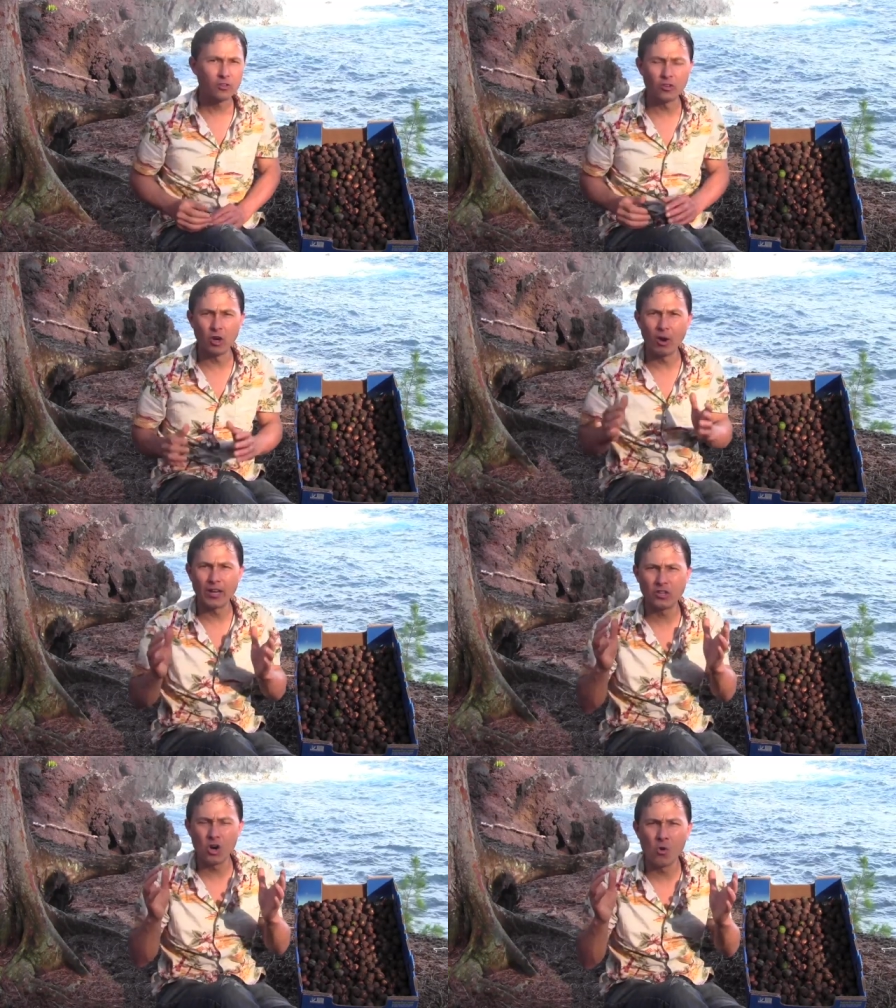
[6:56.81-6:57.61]
So no,
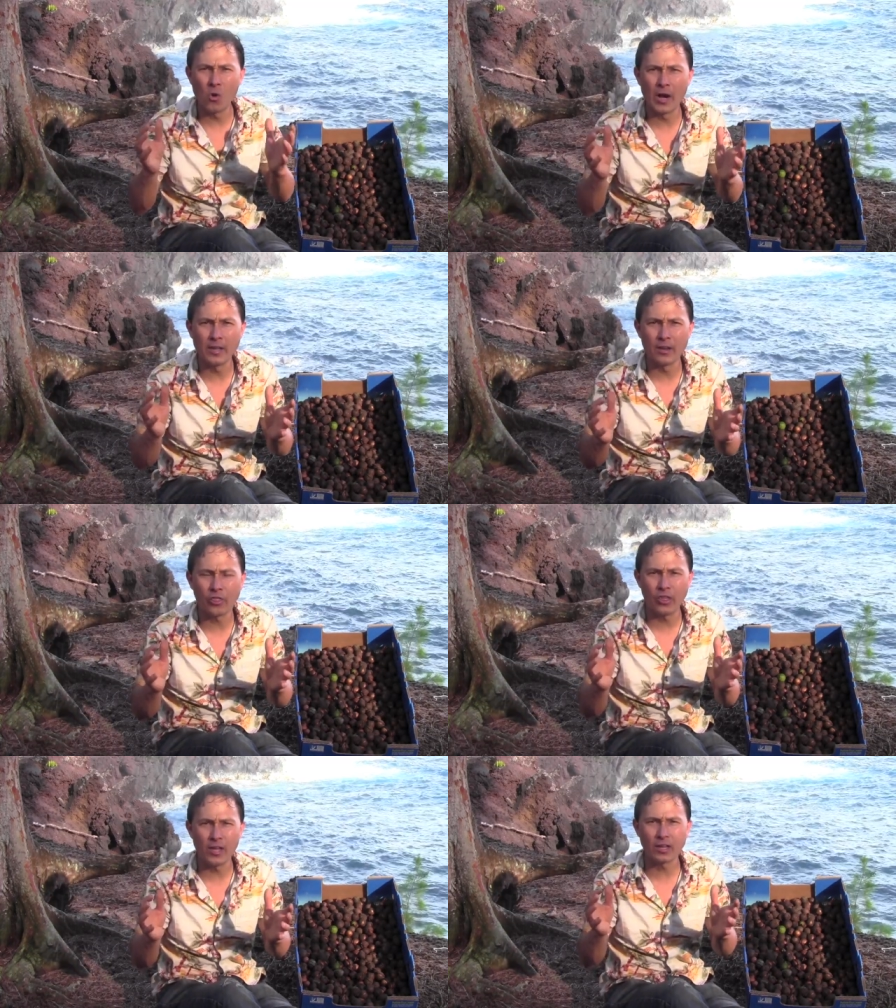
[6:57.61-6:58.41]
I don't want you to
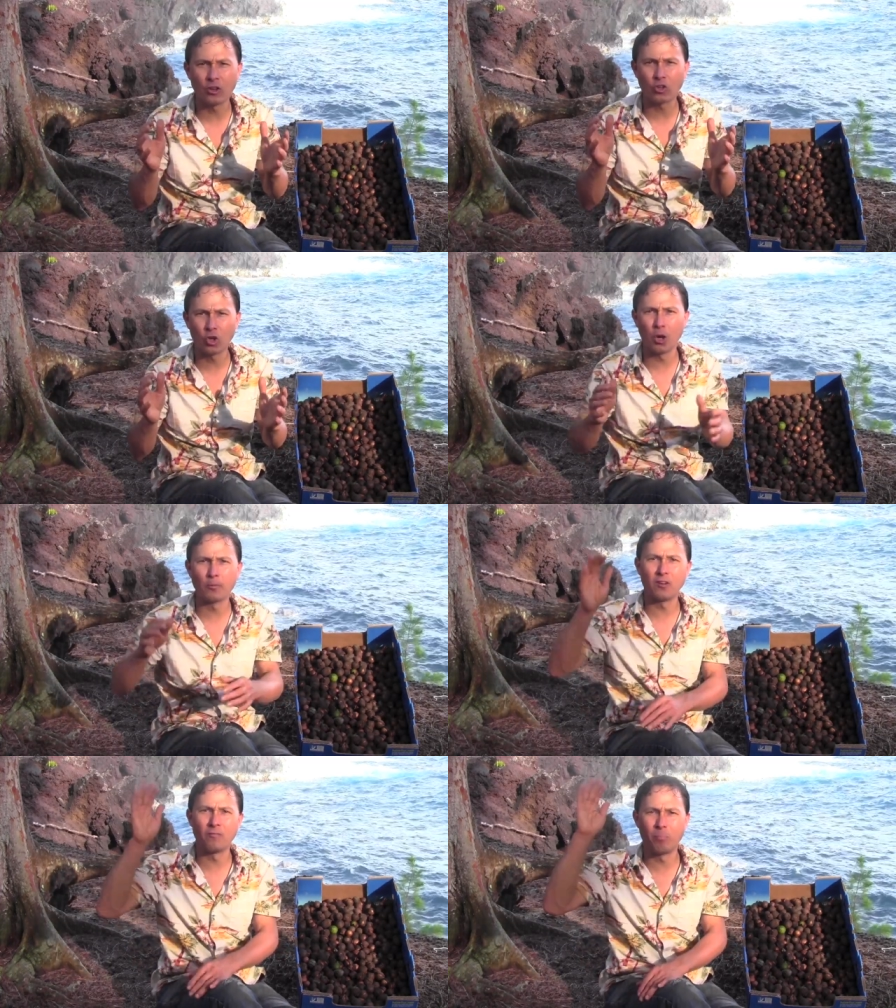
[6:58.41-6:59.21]
think in
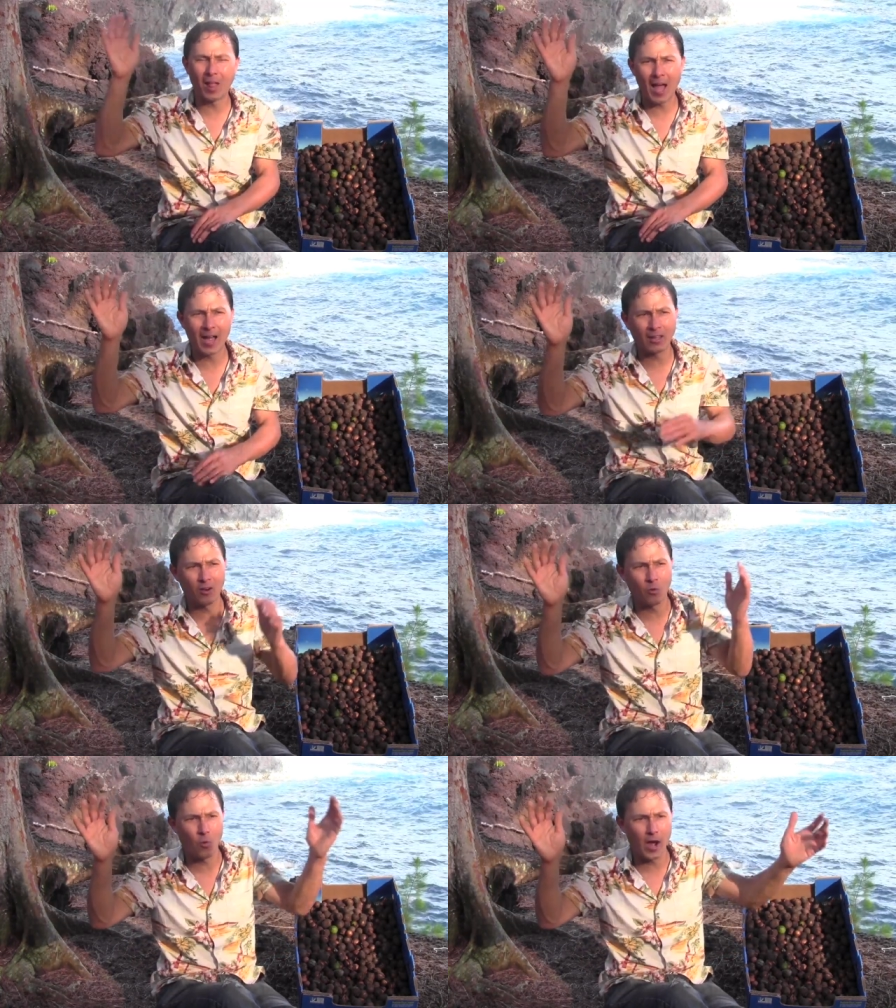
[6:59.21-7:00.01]
terms of black
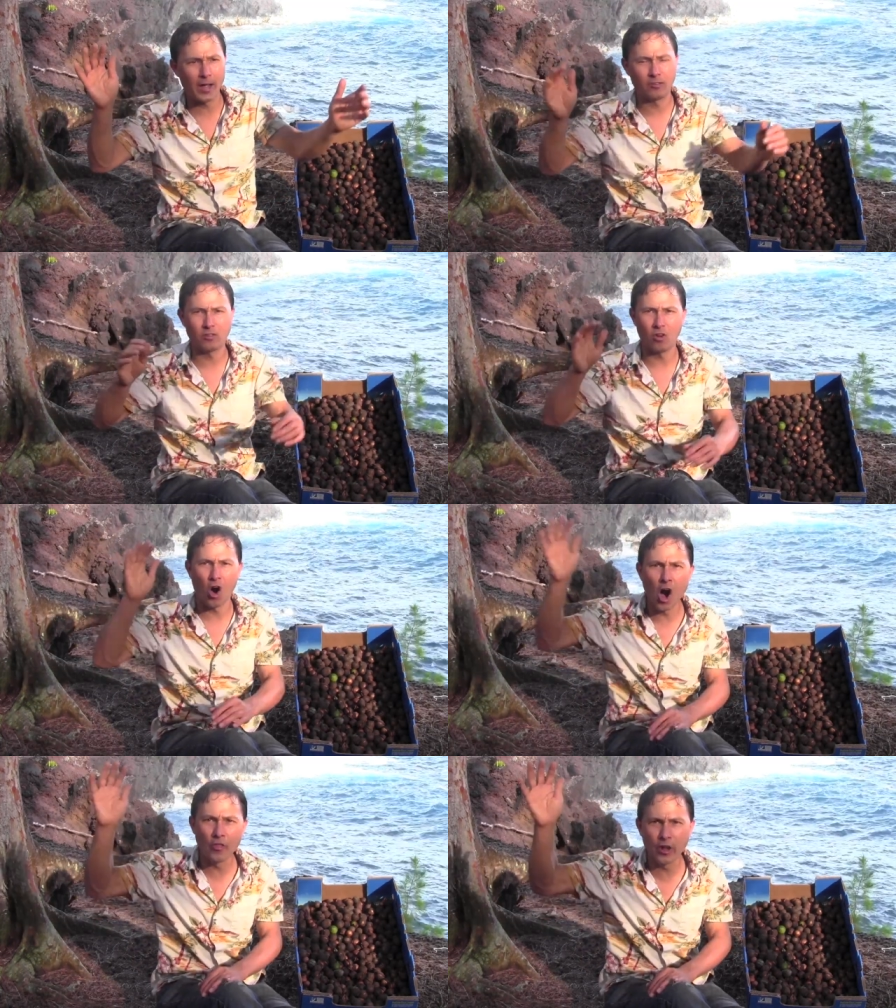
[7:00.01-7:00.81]
and white.
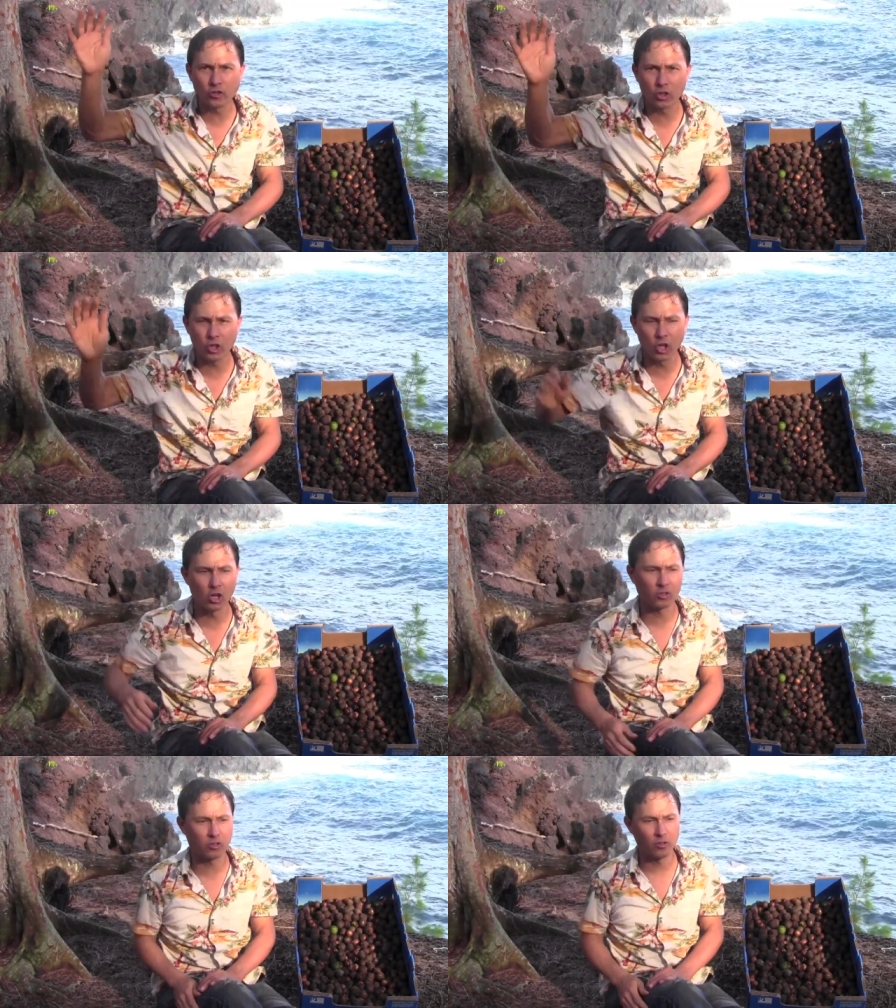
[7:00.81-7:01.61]
All nuts are
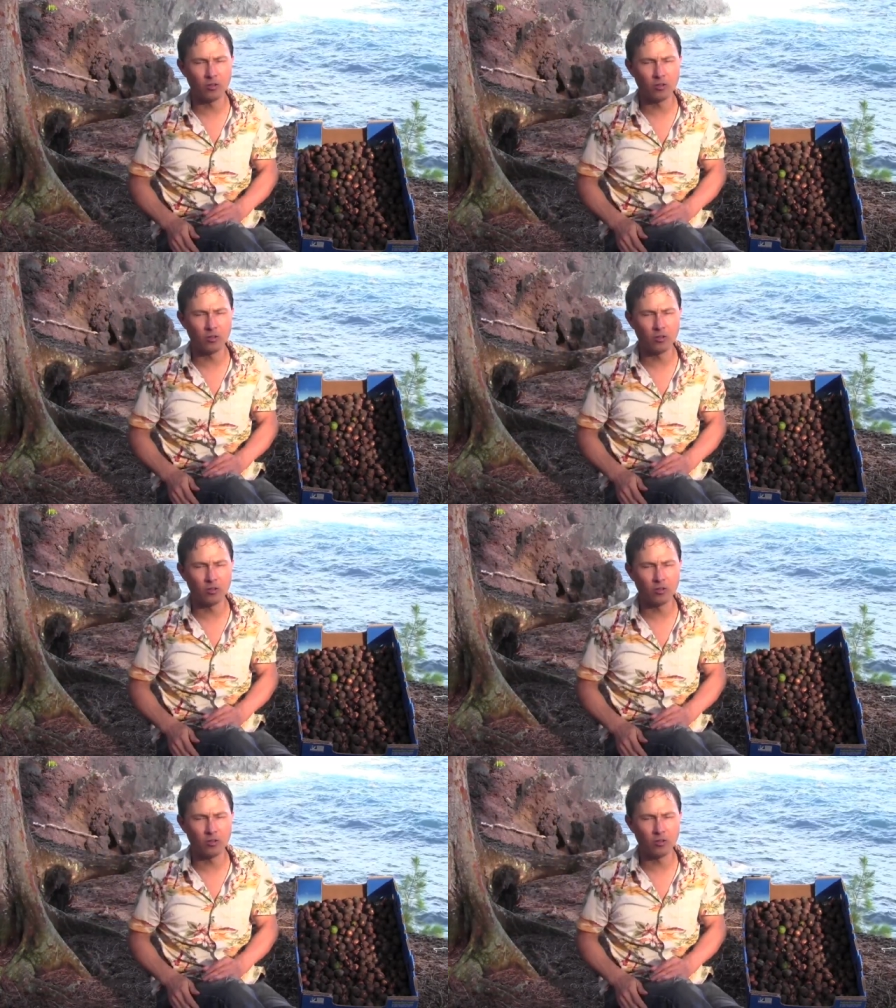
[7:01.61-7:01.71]
cooked.